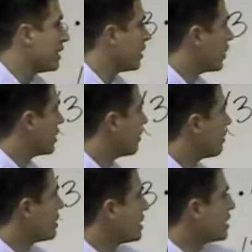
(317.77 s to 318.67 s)
The only
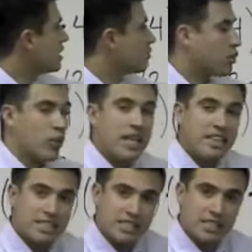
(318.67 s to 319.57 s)
difference is the
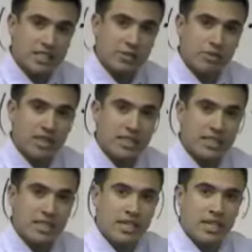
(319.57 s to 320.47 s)
parentheses is placed
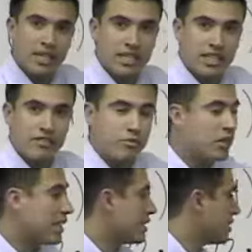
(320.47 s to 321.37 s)
in a different
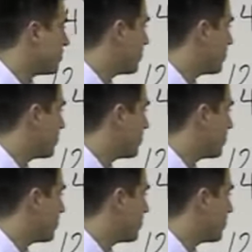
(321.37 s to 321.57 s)
place.